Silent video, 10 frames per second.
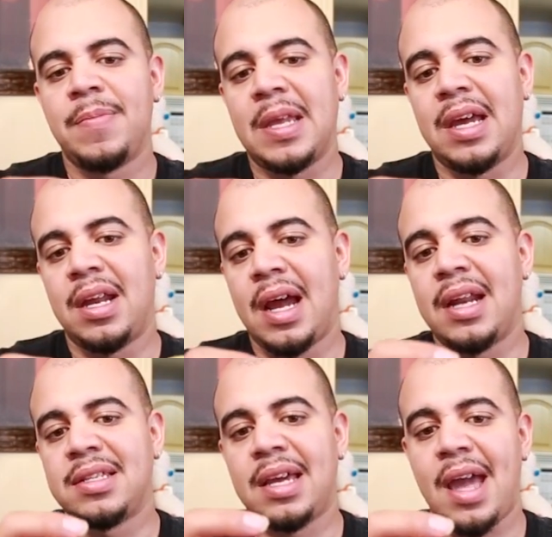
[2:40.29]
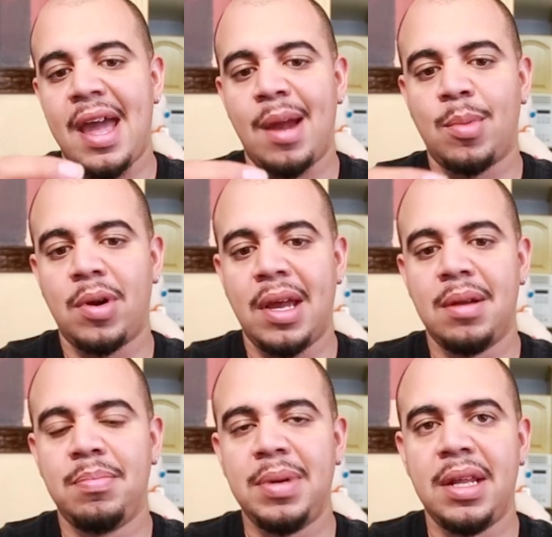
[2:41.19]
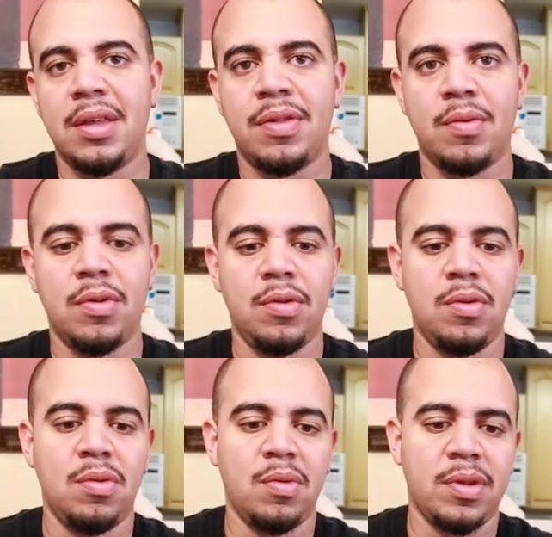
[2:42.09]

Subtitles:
And I had to take a hammer and beat it through